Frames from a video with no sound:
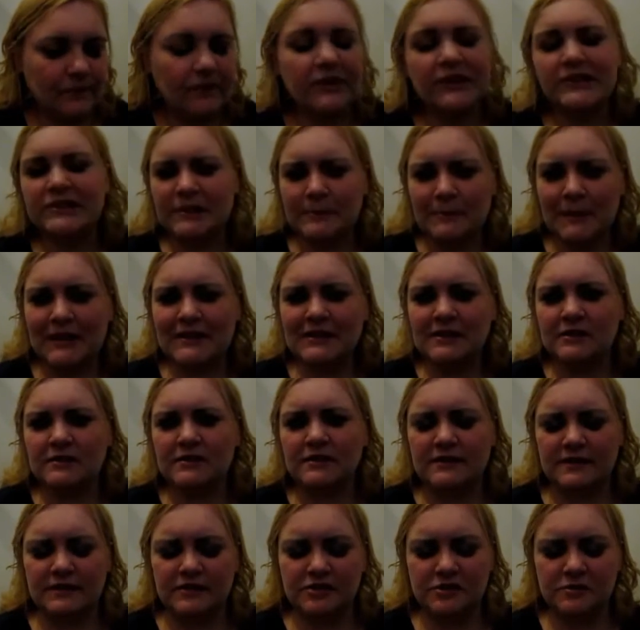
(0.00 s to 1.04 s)
depending on the
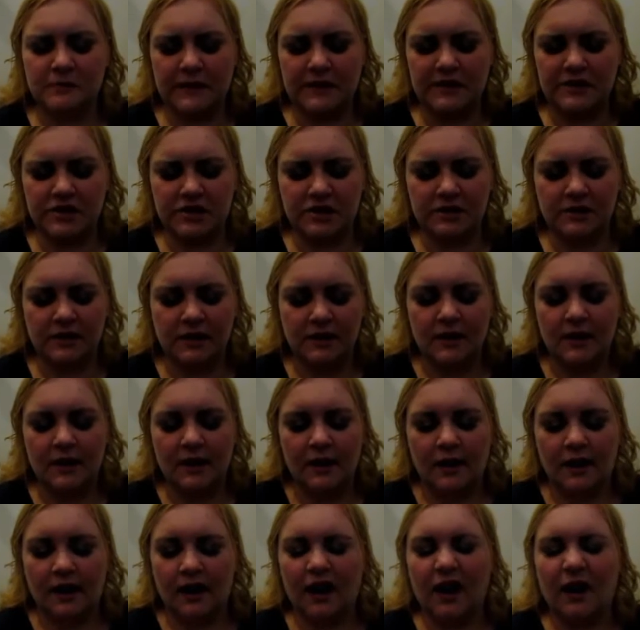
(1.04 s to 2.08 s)
situation.
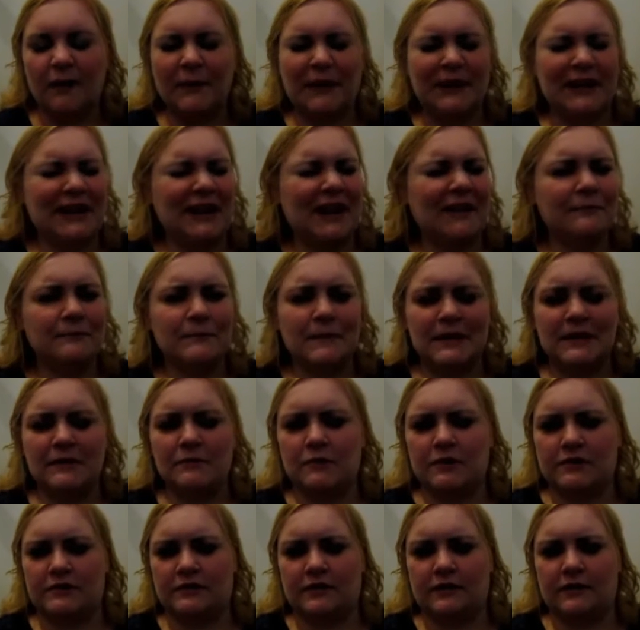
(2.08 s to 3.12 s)
And I'd have mini
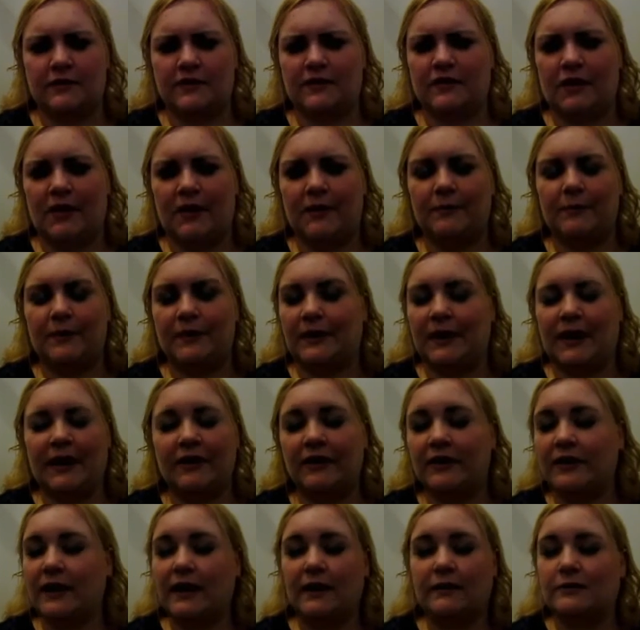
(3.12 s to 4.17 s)
ones all the time, but I
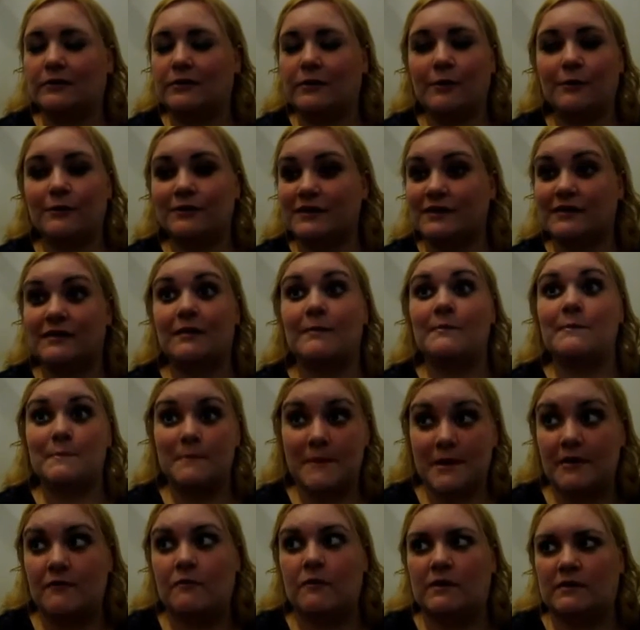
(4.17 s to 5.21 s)
could handle those. It's the
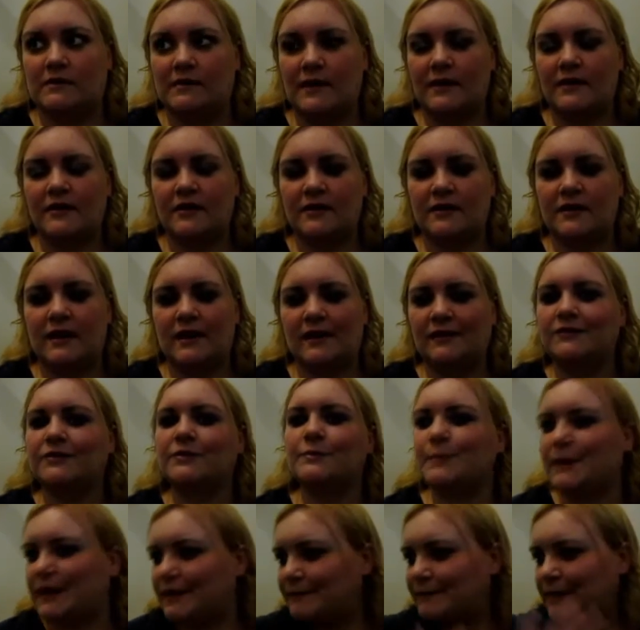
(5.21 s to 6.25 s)
big ones I couldn't handle,
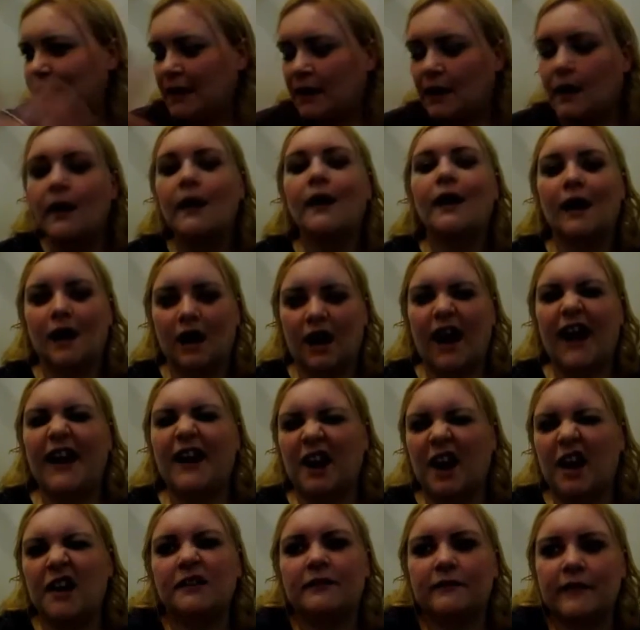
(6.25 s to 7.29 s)
but I
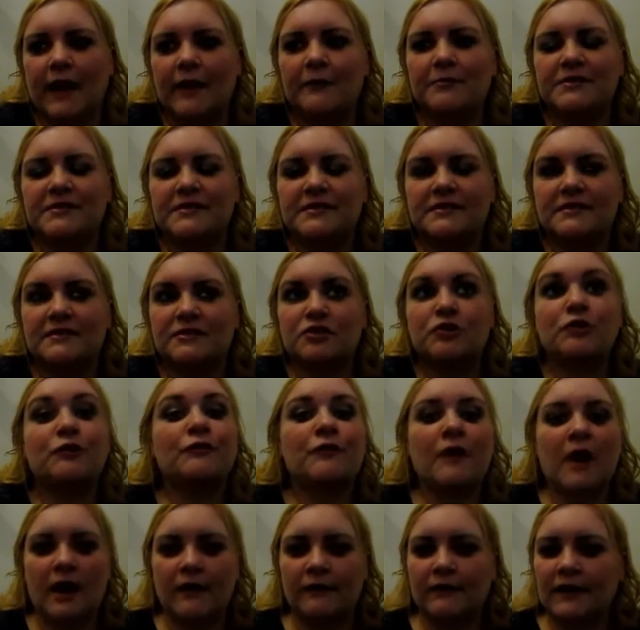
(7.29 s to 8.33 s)
was
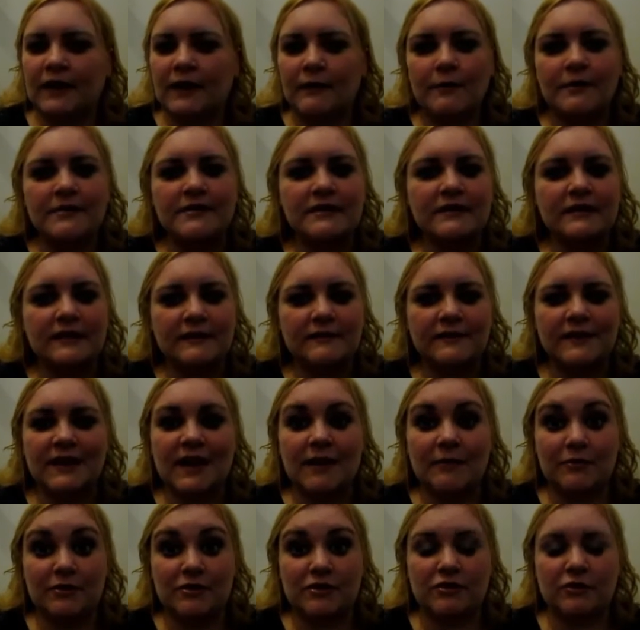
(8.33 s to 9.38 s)
surviving. I wasn't living, I
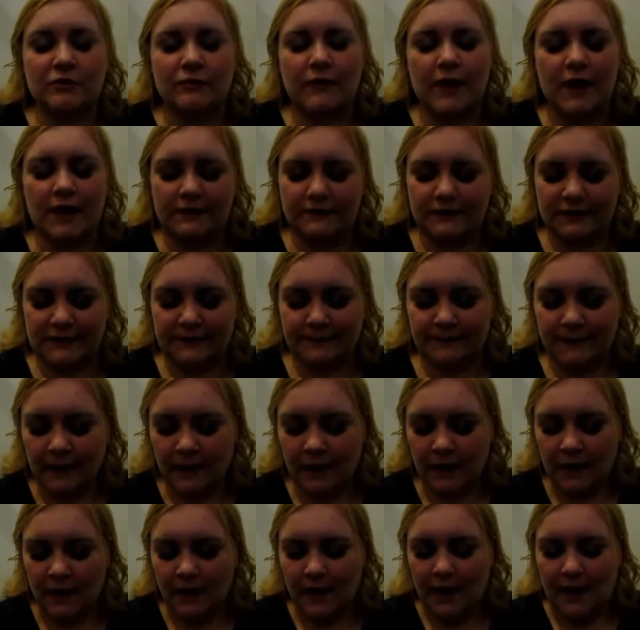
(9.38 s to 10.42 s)
was surviving.
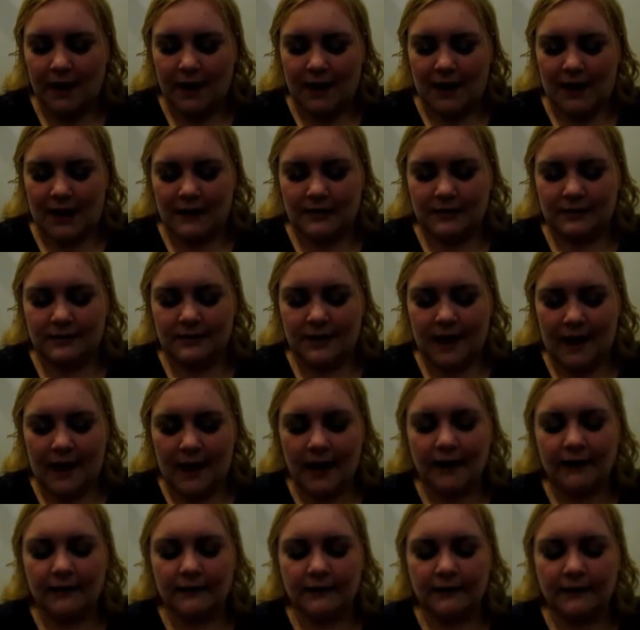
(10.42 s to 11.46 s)
And
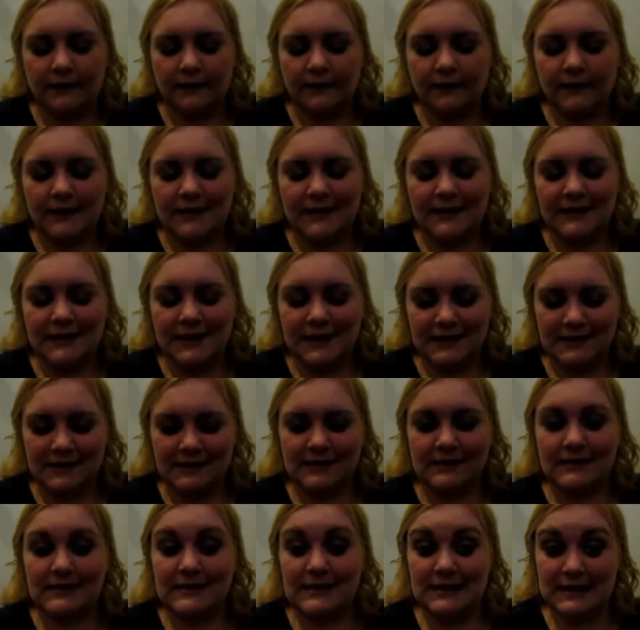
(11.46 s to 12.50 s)
then
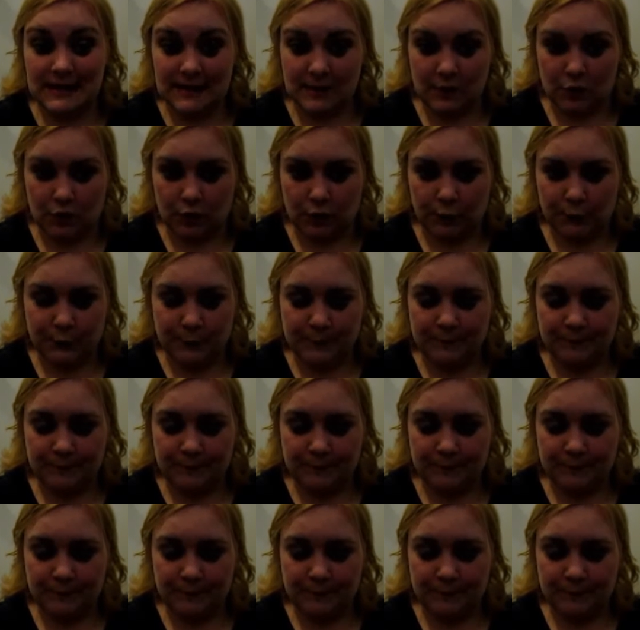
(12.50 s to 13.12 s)
this year,